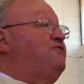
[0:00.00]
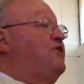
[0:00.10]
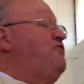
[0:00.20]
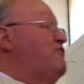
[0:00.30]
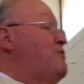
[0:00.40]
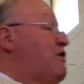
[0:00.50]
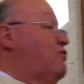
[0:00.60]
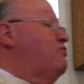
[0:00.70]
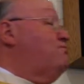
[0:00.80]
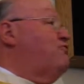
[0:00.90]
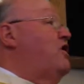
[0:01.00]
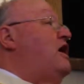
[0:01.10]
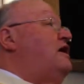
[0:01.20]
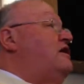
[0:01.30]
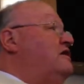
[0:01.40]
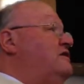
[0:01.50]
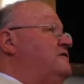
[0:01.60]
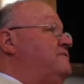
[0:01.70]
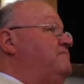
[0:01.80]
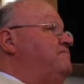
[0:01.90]
from our own pride,
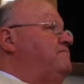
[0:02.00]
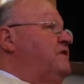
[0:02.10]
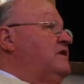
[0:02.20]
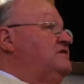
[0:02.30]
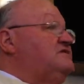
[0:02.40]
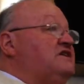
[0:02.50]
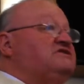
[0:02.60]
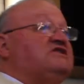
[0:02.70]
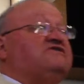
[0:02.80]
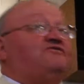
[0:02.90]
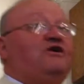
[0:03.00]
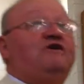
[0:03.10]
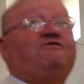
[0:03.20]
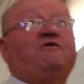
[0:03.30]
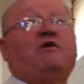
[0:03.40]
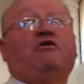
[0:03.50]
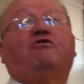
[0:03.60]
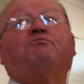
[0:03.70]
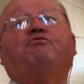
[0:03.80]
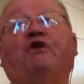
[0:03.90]
sets us free from our
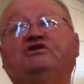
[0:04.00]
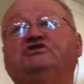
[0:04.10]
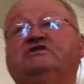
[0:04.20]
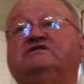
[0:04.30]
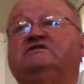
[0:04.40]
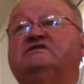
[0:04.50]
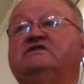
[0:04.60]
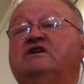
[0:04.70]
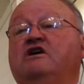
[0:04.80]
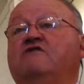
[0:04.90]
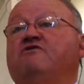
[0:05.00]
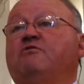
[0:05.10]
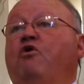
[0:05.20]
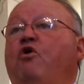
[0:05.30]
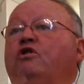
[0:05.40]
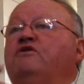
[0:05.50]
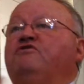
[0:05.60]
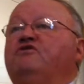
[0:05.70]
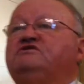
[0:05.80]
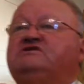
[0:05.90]
own prejudices, from all of
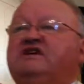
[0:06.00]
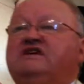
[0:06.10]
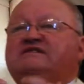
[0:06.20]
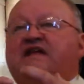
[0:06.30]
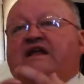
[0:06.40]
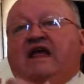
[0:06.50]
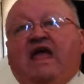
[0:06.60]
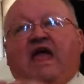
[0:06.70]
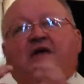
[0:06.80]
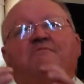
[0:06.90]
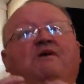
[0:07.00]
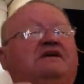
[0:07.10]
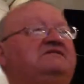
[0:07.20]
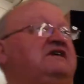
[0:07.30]
those things that hem us